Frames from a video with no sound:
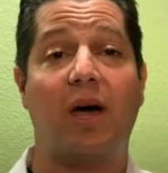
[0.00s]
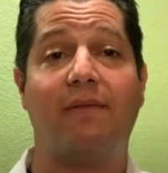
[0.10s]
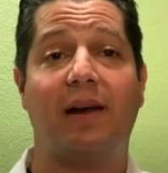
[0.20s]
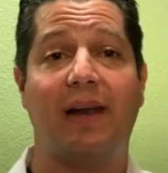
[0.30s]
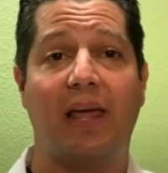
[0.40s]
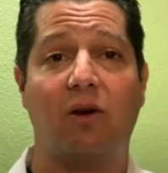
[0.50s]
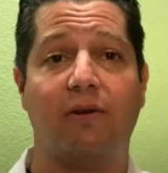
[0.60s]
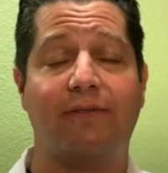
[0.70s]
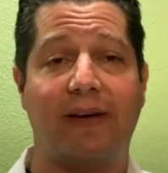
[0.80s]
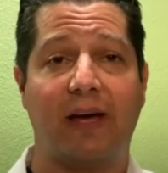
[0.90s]
to have a layer
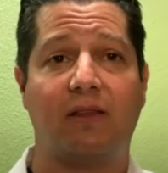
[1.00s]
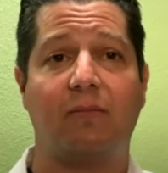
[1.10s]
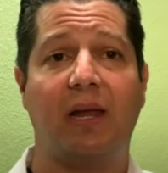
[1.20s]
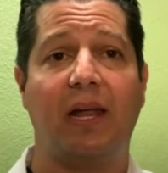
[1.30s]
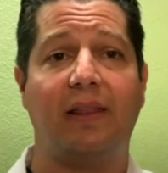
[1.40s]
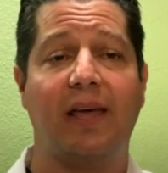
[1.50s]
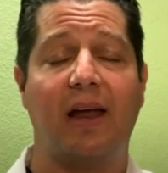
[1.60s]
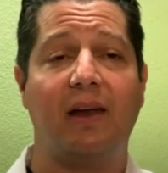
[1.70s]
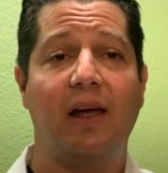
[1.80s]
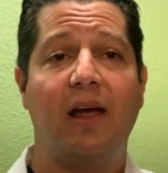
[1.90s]
effect, meaning
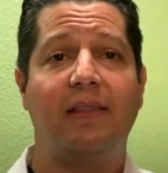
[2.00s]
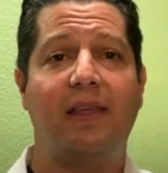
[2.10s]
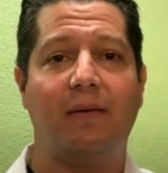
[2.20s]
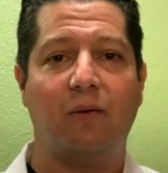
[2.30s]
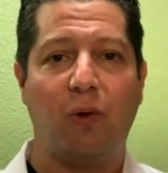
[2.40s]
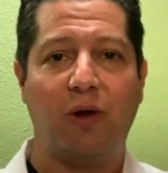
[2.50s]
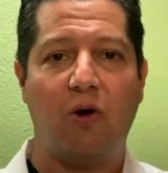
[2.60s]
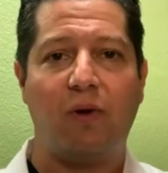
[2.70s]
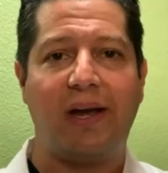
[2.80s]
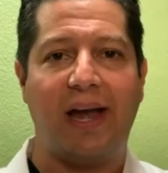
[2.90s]
that we
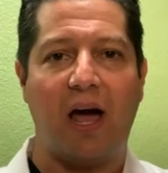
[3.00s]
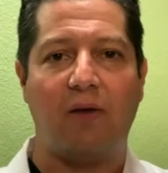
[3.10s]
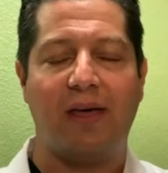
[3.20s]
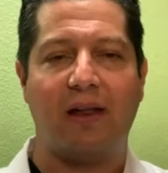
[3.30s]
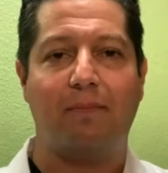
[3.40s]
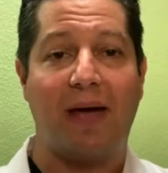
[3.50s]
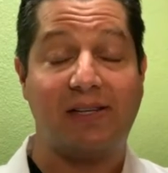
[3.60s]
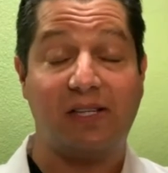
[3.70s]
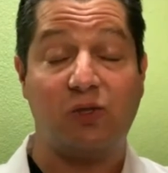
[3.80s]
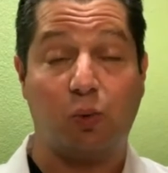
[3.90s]
know right now that
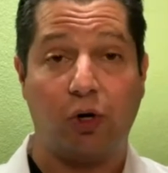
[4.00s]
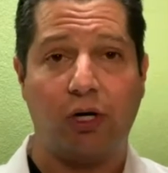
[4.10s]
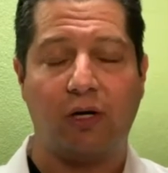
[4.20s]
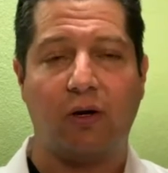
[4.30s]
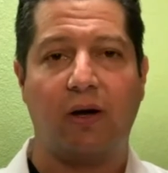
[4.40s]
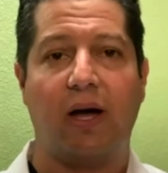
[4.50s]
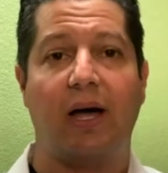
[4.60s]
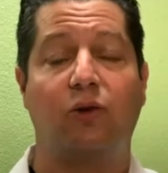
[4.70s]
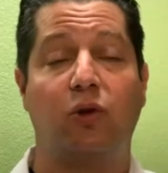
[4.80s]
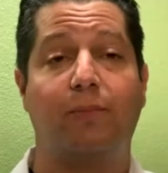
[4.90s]
vaccines work
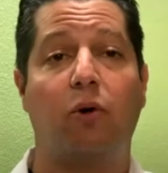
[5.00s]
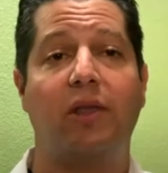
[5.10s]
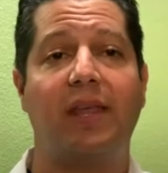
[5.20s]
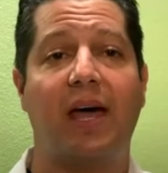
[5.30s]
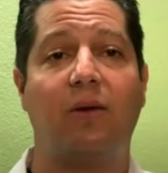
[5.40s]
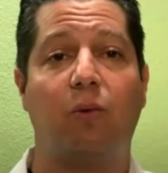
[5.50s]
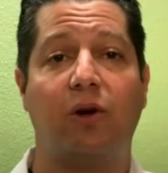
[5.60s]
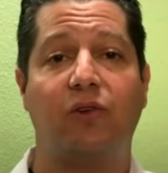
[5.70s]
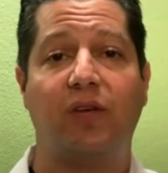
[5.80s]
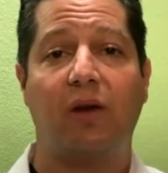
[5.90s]
to the point that
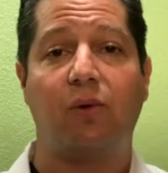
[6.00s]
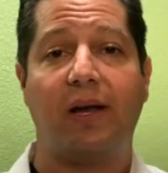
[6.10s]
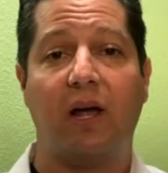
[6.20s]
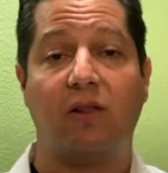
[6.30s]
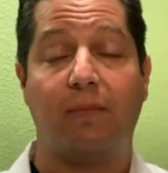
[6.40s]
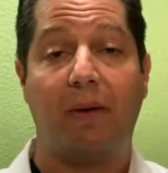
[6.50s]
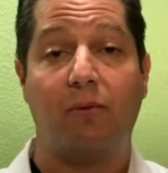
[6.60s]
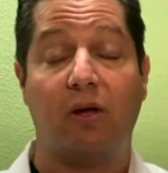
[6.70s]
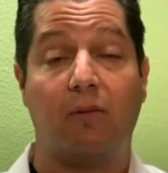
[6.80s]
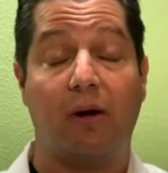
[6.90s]
we're seeing right now that
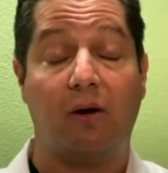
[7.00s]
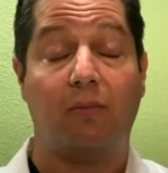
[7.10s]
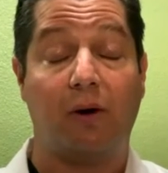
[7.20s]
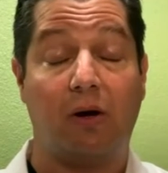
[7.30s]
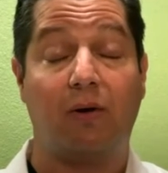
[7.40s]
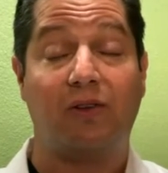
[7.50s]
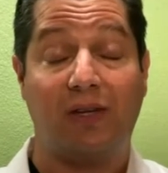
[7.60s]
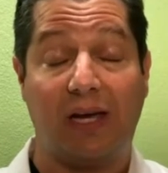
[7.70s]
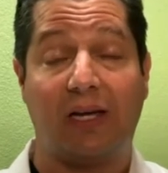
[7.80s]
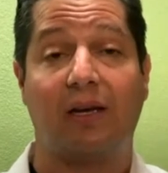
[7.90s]
people are very, very
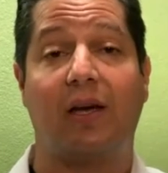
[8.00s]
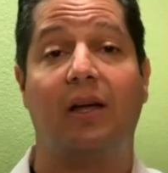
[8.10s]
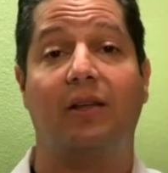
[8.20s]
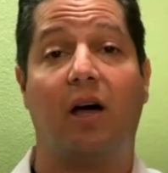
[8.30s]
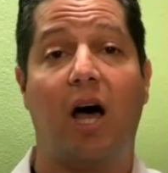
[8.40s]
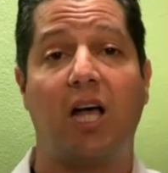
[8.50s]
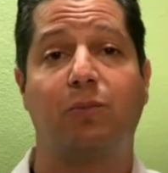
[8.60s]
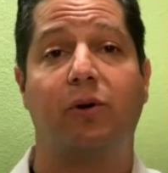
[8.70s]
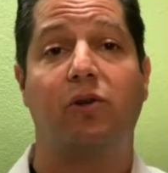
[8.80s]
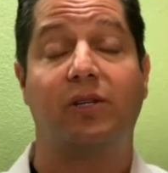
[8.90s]
sick and the
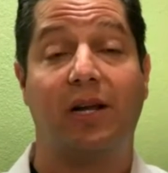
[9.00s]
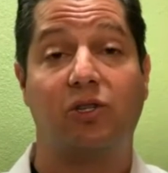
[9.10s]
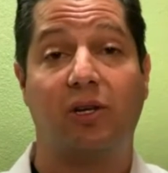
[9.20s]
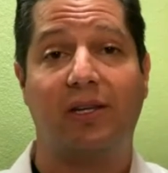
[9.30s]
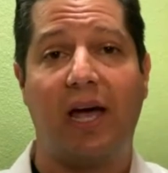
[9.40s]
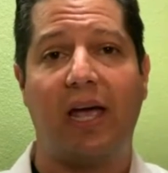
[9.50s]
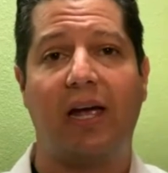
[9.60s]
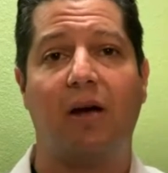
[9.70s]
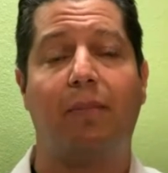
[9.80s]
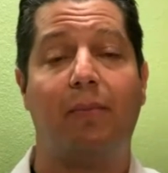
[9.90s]
hospitals and actually
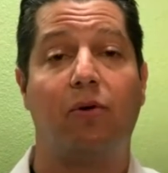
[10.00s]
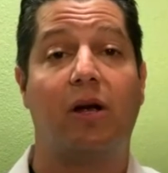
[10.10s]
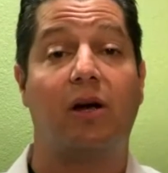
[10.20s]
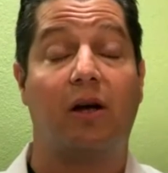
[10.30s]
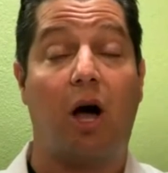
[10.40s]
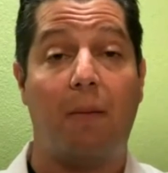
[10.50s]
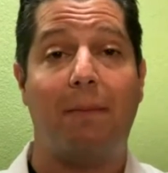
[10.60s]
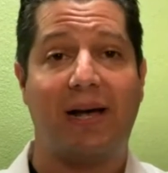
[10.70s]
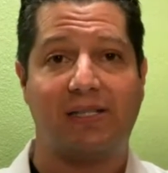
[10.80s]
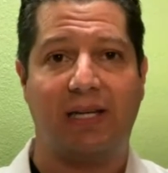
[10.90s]
dying are people that are
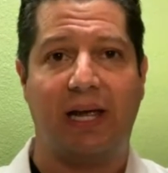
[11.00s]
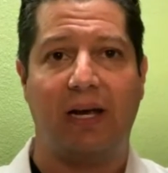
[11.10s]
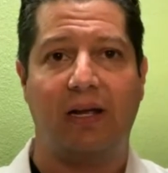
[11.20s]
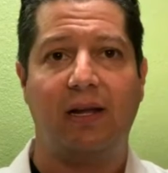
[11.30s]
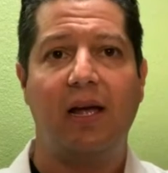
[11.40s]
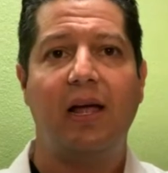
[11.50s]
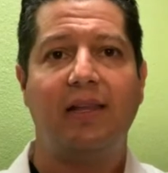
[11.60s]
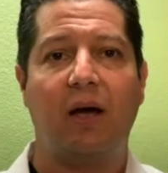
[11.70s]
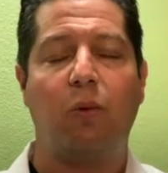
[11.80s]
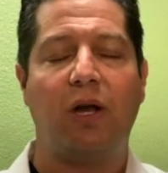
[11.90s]
unvaccinated.
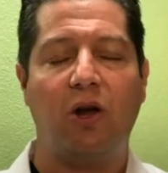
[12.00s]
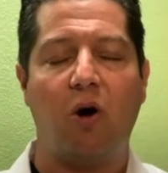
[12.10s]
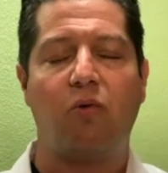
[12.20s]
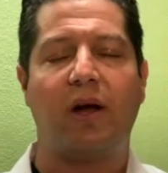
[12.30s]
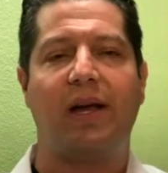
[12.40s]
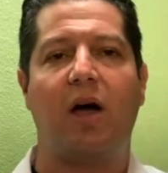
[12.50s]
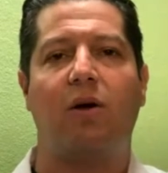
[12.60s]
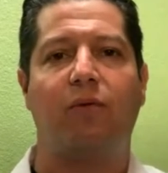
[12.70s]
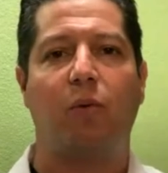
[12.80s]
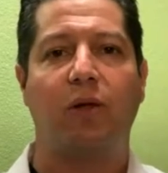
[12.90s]
That we know right now
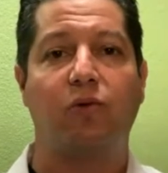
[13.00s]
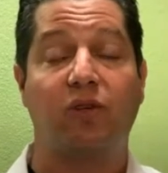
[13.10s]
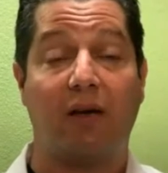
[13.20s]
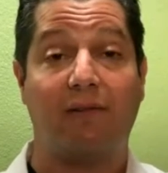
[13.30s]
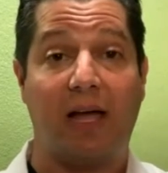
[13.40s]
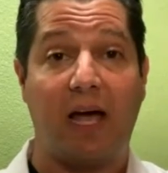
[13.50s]
if we want to save